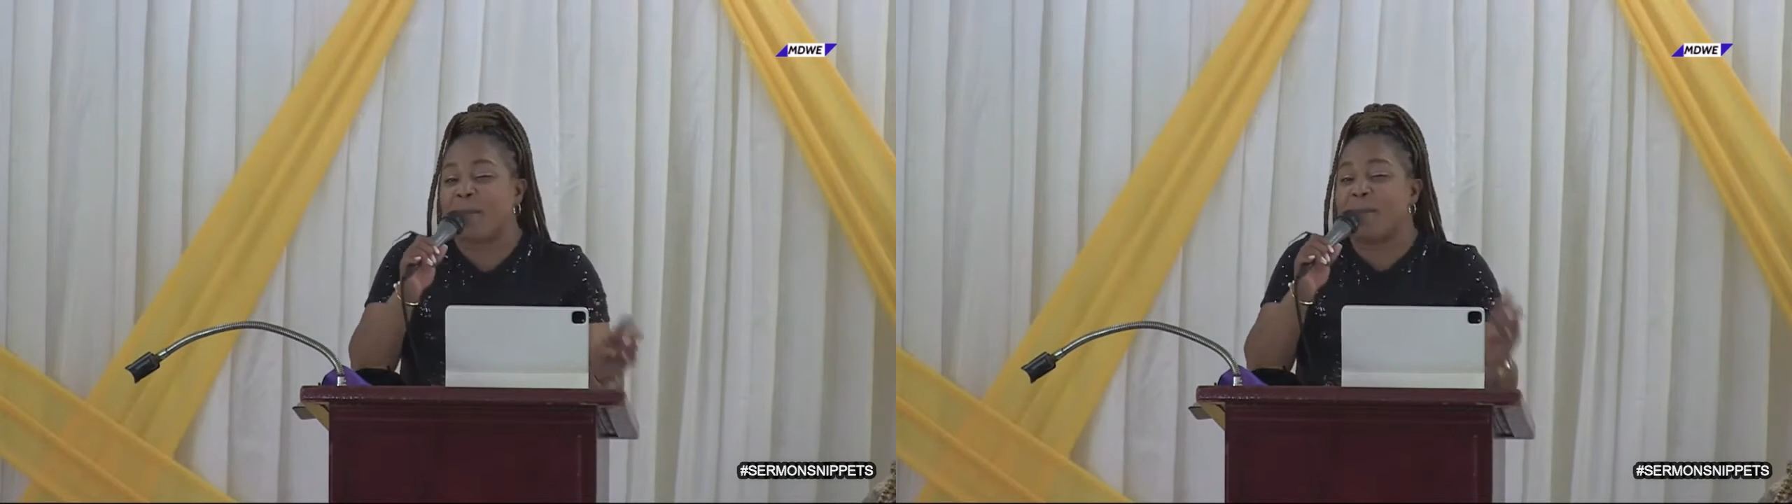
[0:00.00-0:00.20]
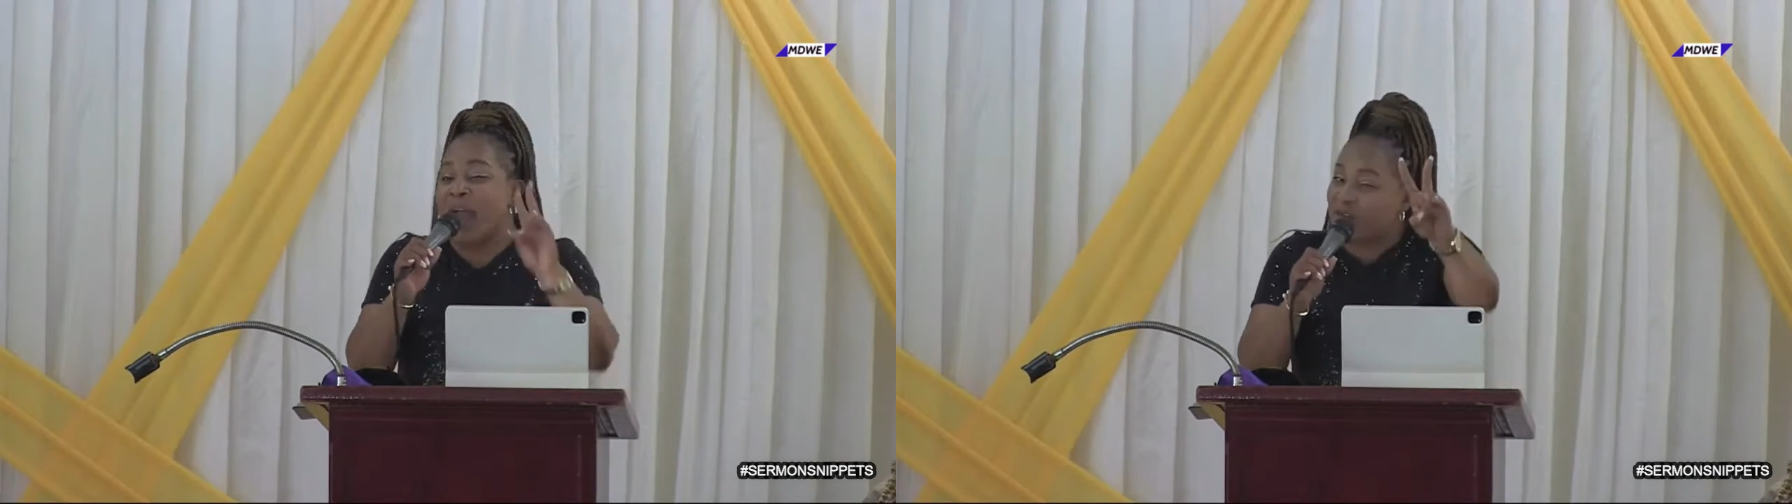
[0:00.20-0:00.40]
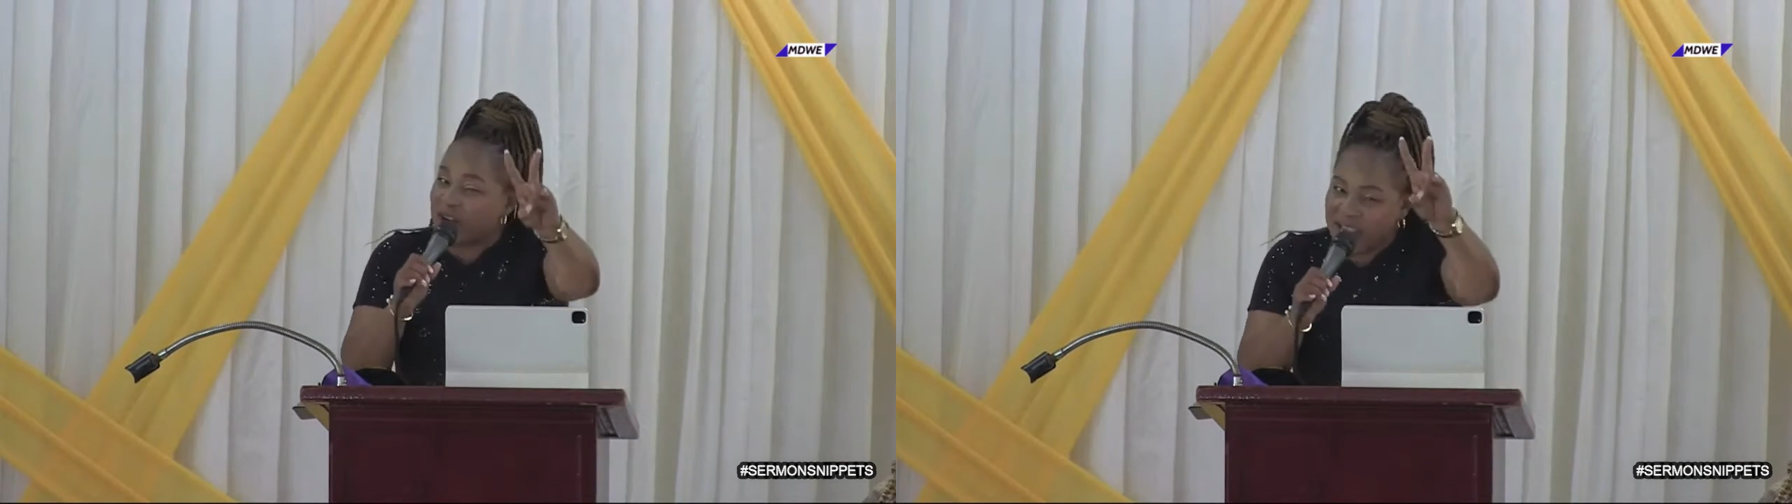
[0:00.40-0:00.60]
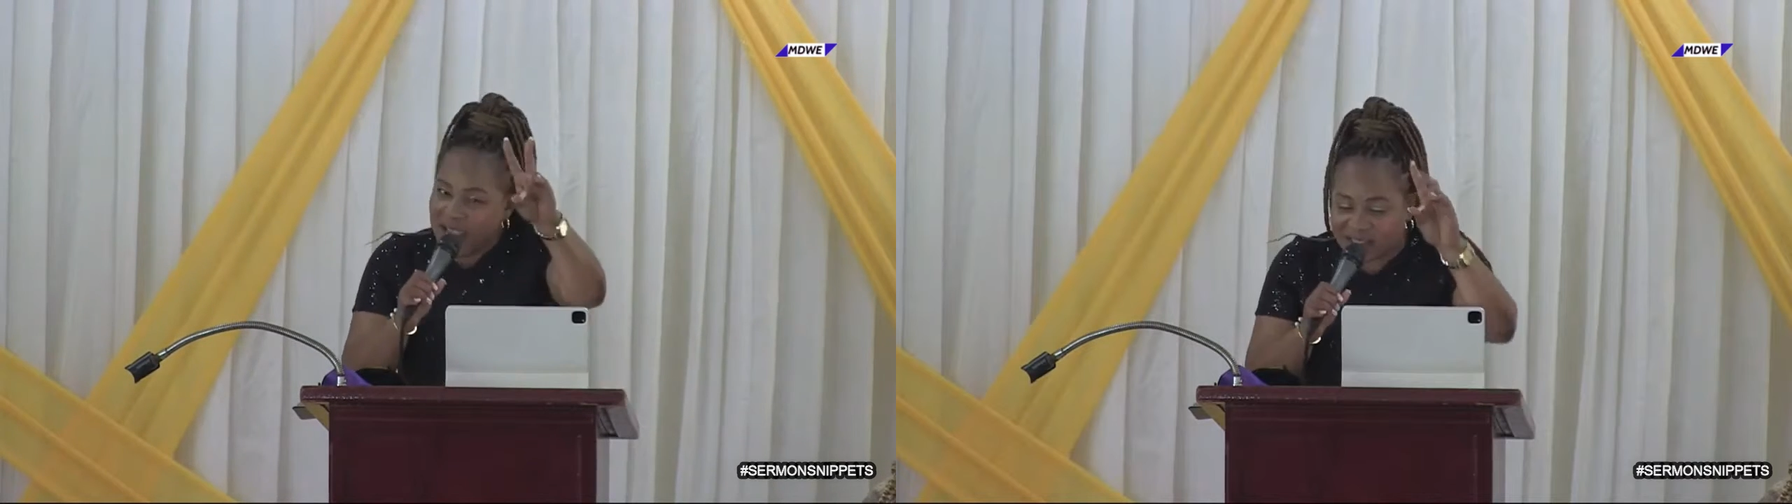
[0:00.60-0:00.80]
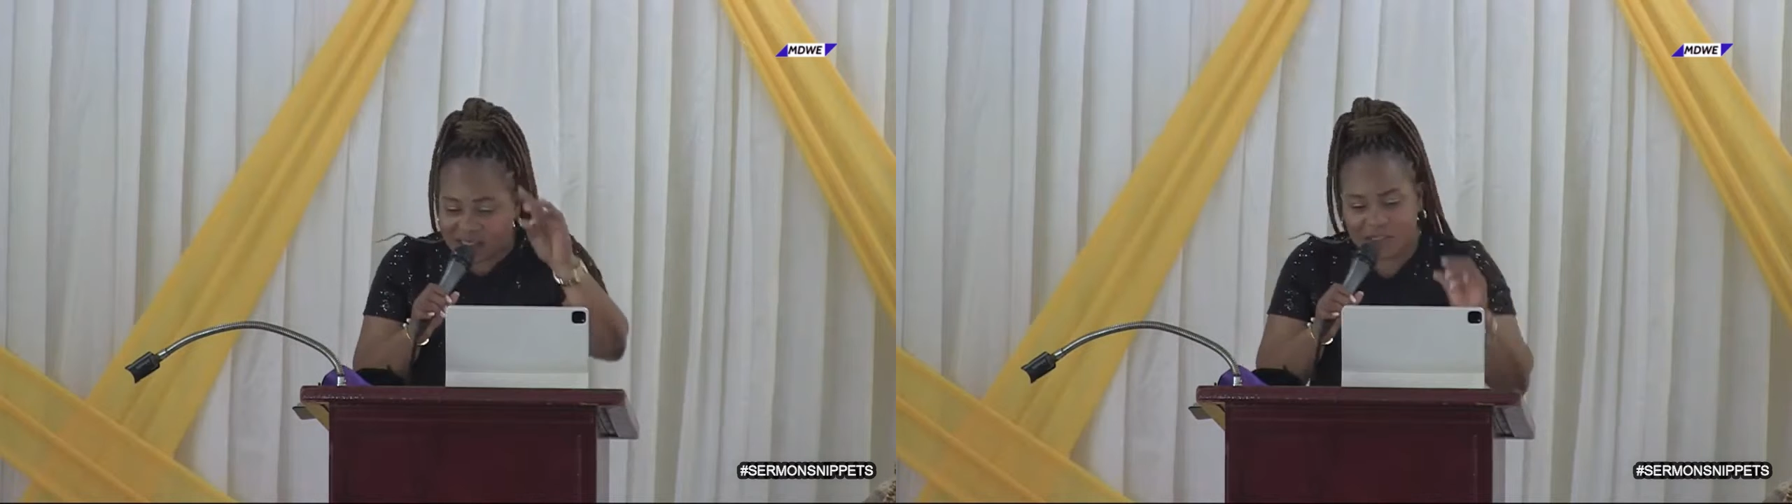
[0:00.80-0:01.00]
bury
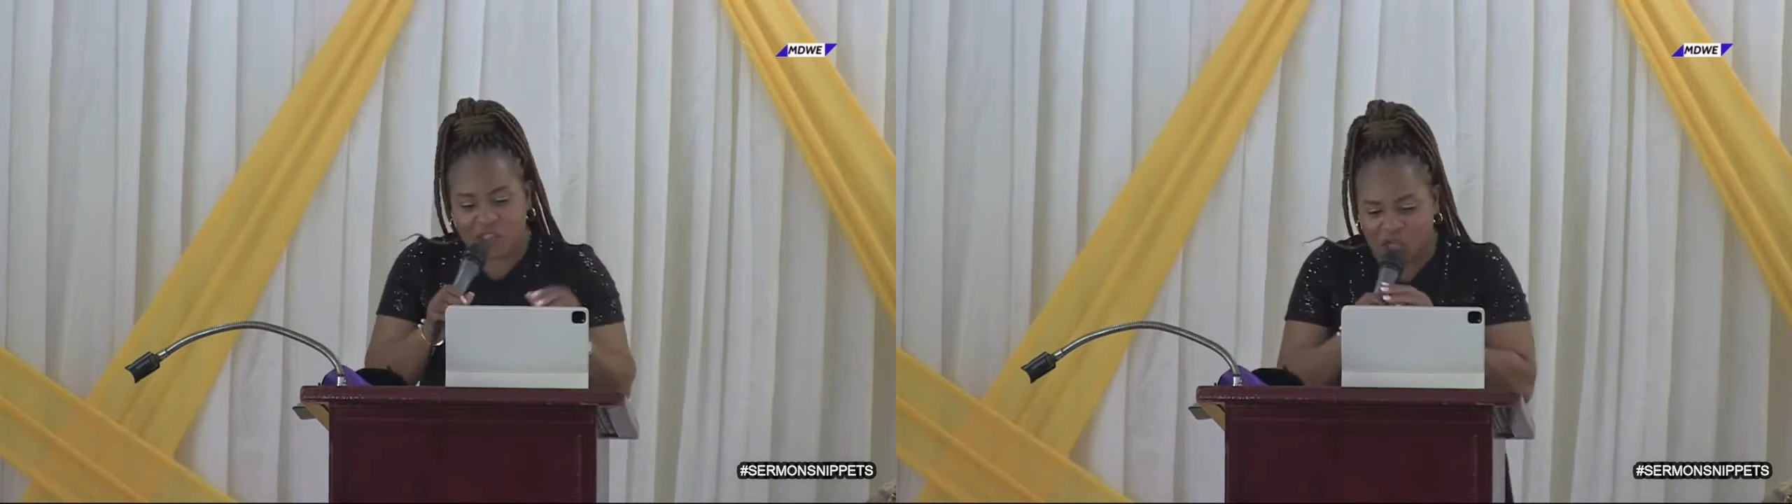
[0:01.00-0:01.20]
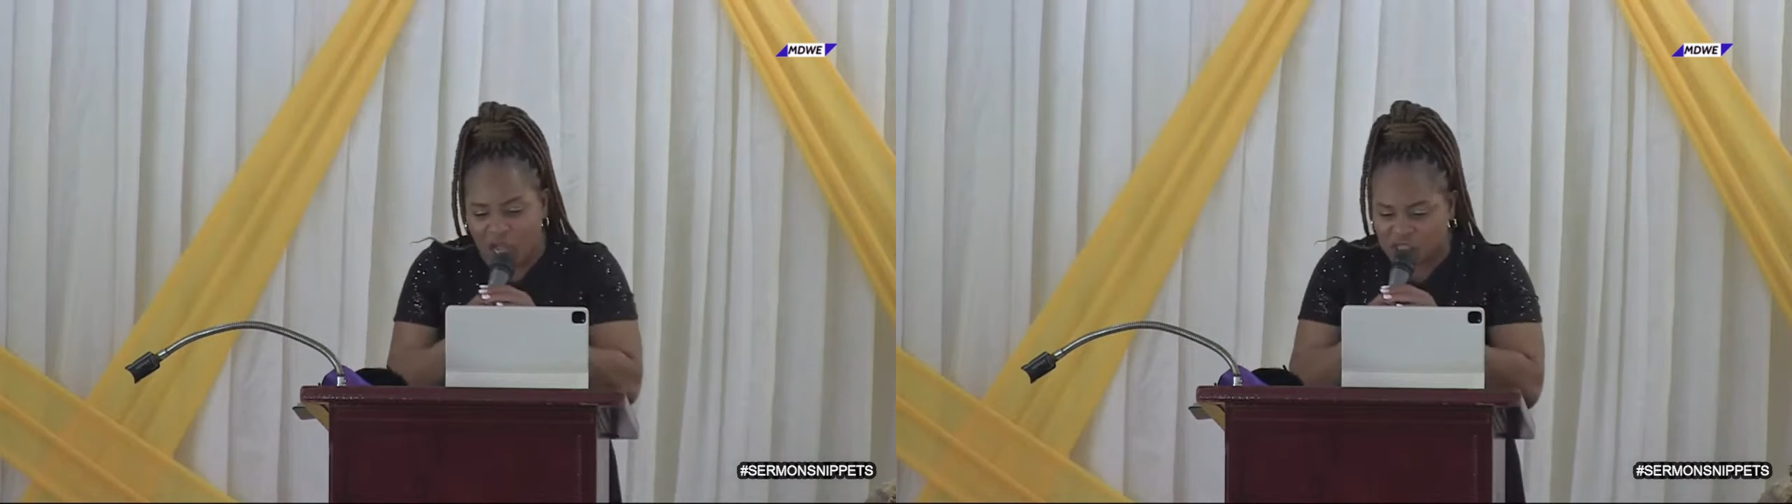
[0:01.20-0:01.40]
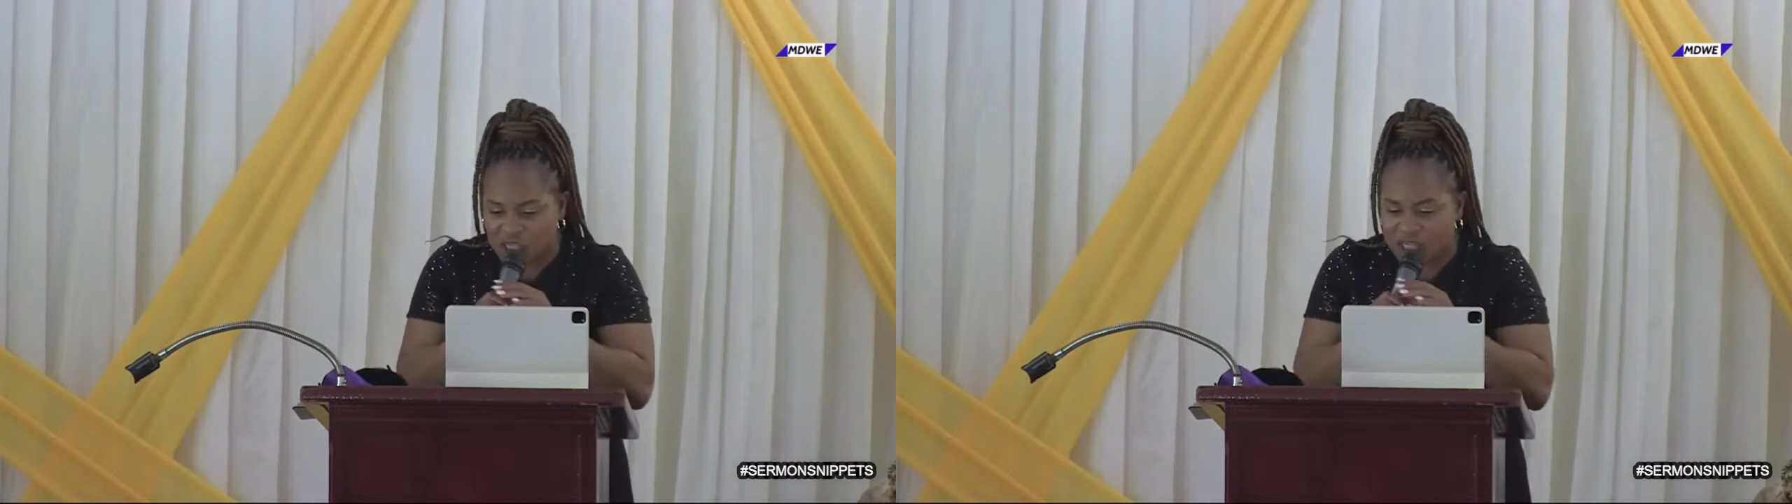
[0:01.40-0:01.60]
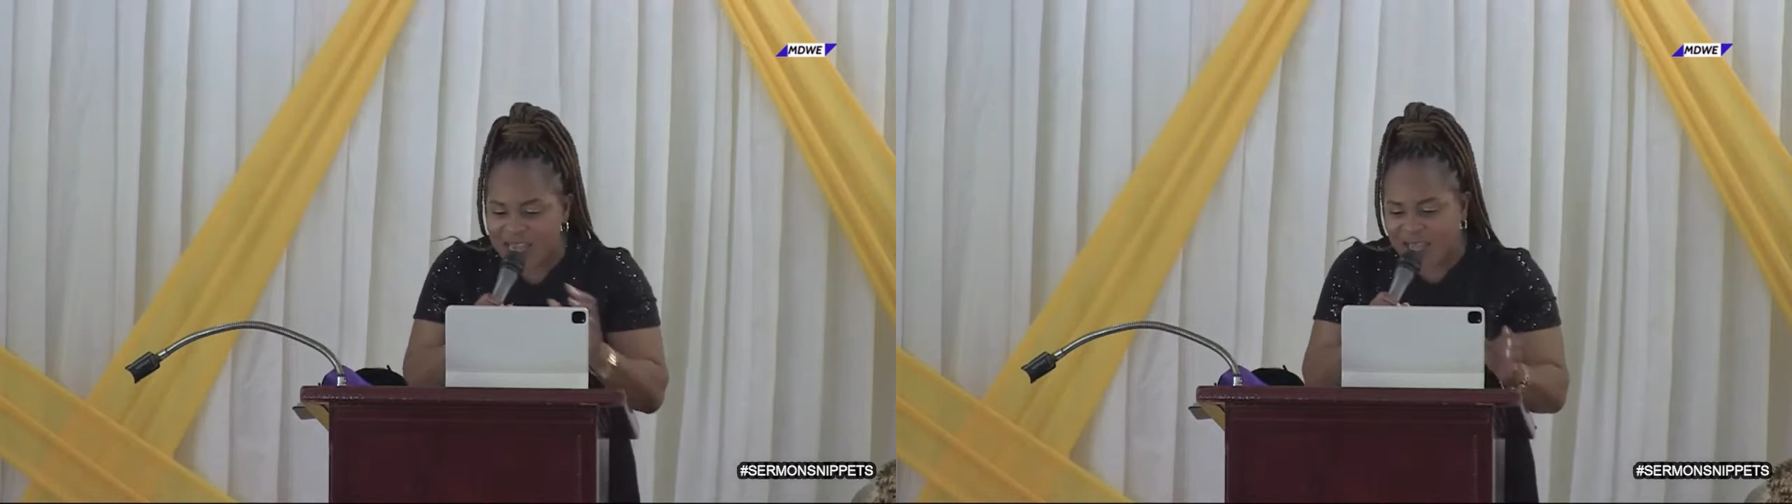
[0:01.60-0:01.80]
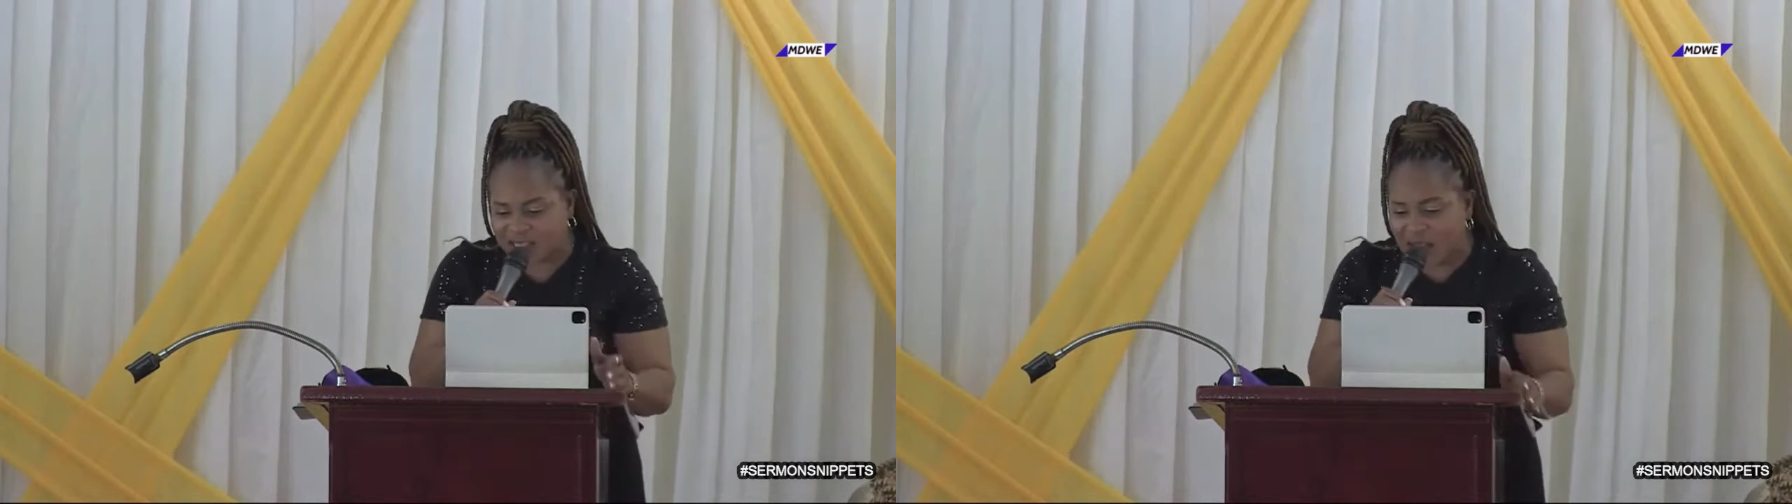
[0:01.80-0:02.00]
it just
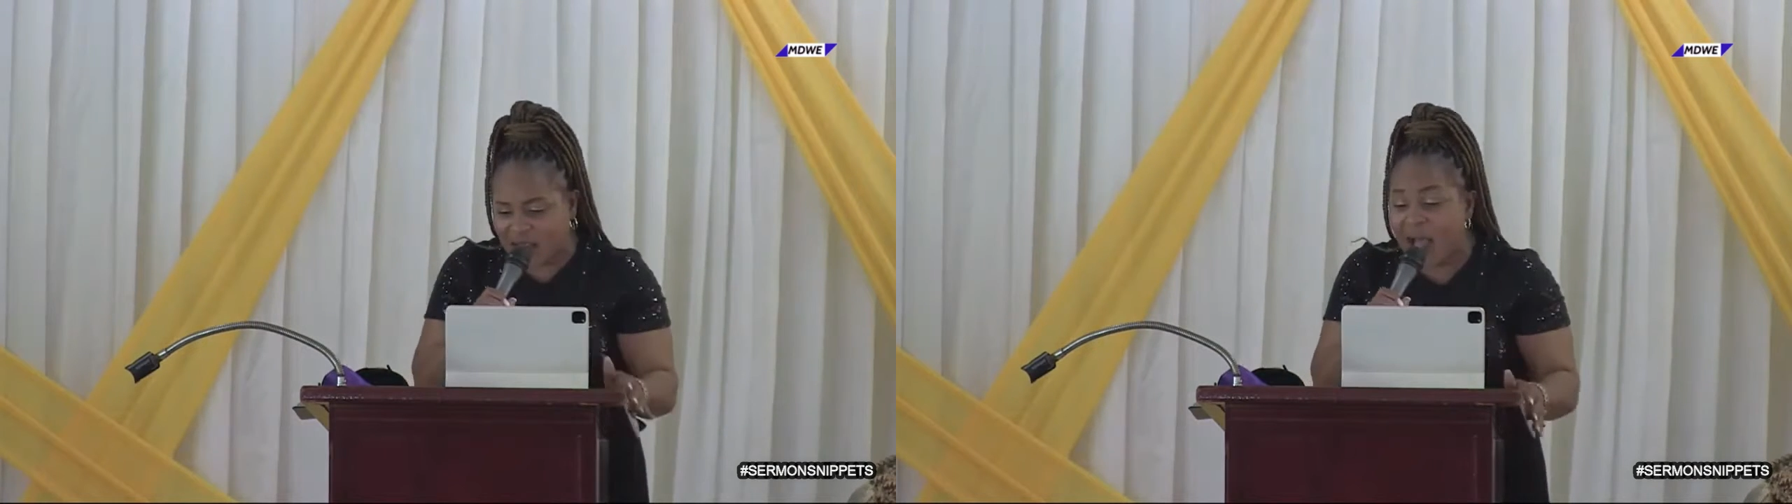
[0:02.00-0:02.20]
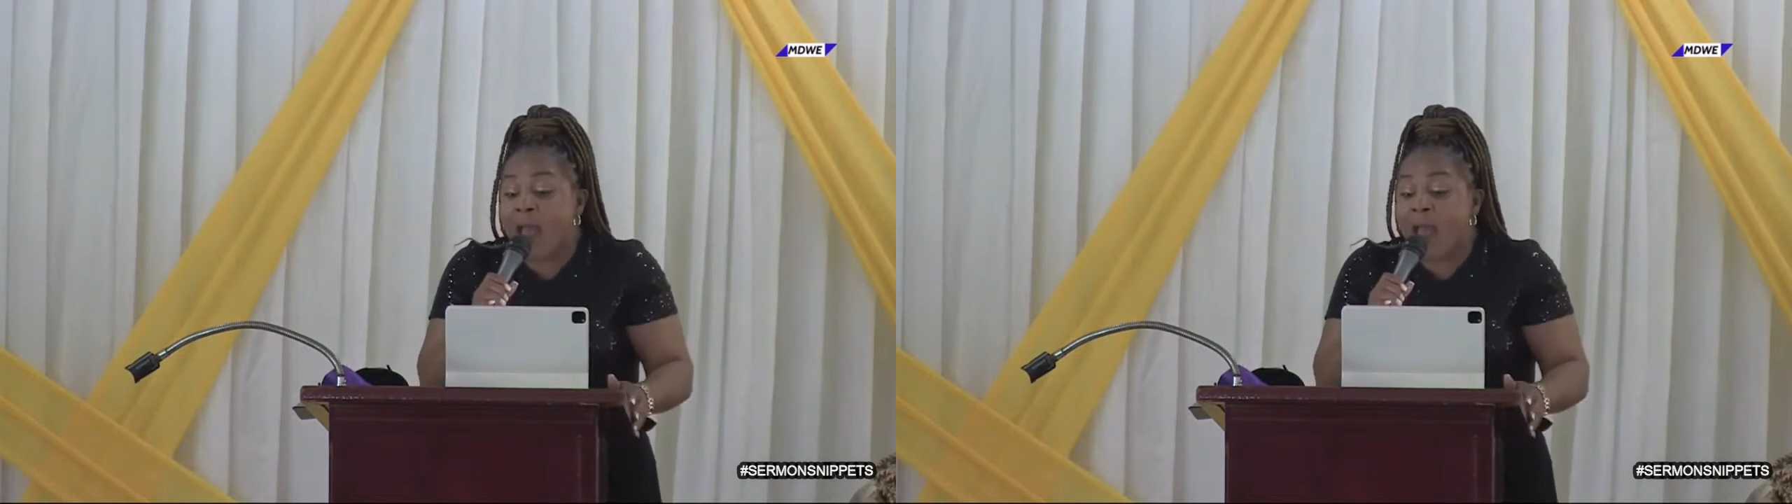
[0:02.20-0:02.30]
yet,